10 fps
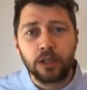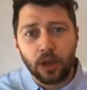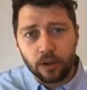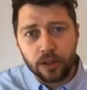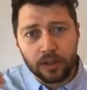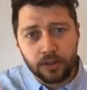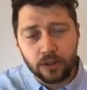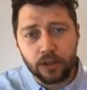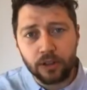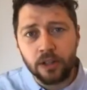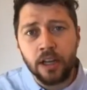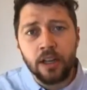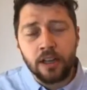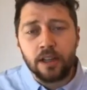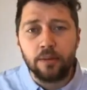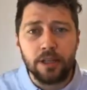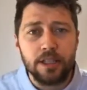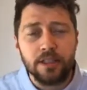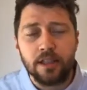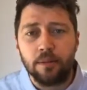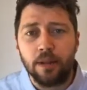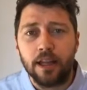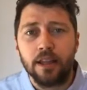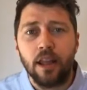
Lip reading: going through the pitching template